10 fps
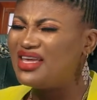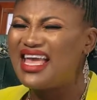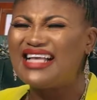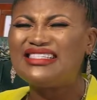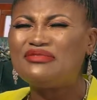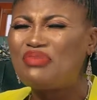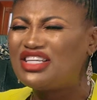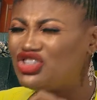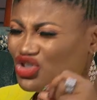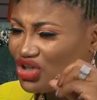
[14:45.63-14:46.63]
me,
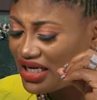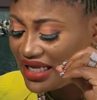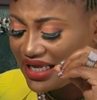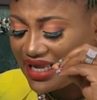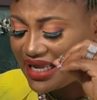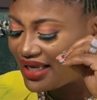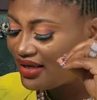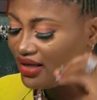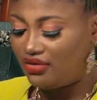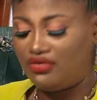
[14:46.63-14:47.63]
especially,
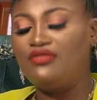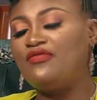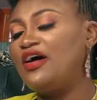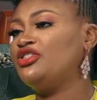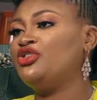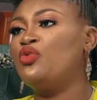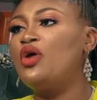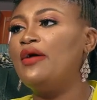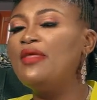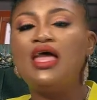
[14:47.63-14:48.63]
in fact, you know
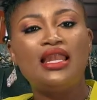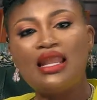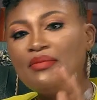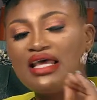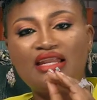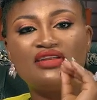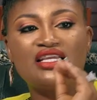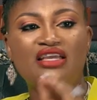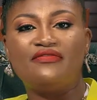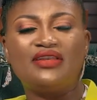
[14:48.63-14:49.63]
what? Let me not even
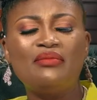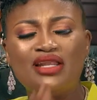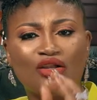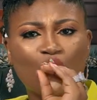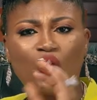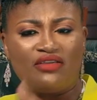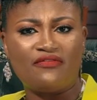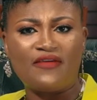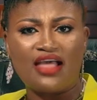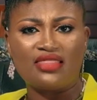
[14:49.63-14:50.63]
give, let me not
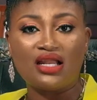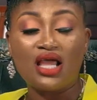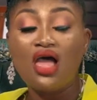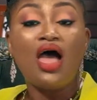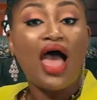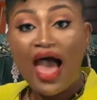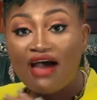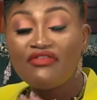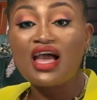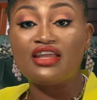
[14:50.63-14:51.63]
qualify that.
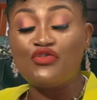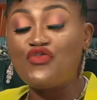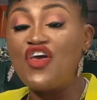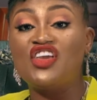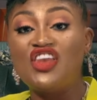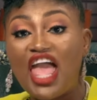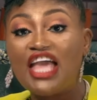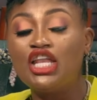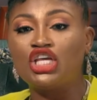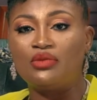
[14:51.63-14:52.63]
Having an affair in
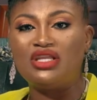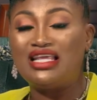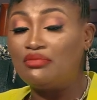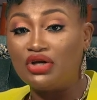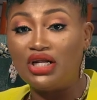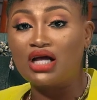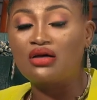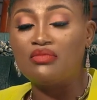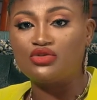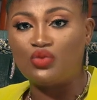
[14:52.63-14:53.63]
any committed
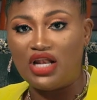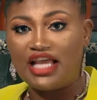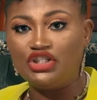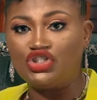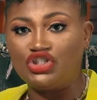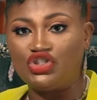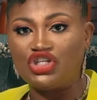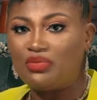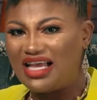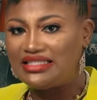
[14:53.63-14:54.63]
monogamous
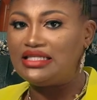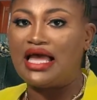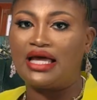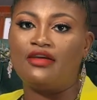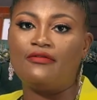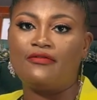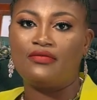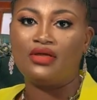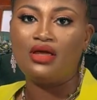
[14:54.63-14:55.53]
relationship is negative.